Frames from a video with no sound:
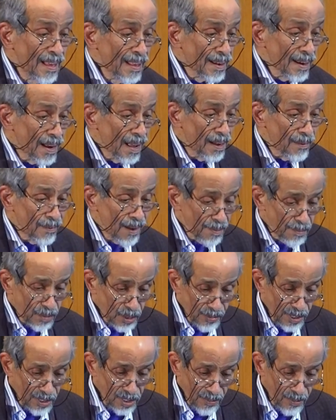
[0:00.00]
Now, I
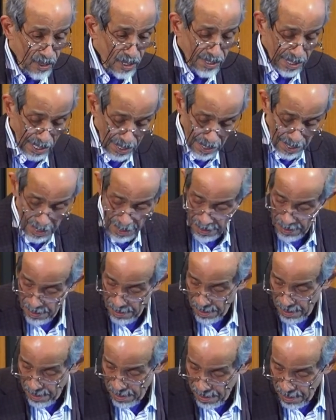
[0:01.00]
must first of all say
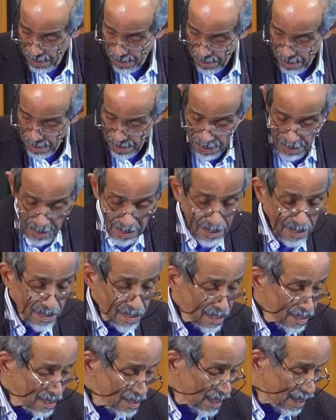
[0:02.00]

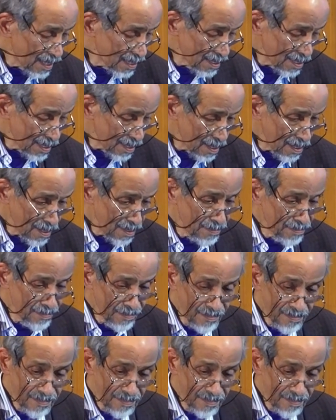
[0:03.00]
that Dr.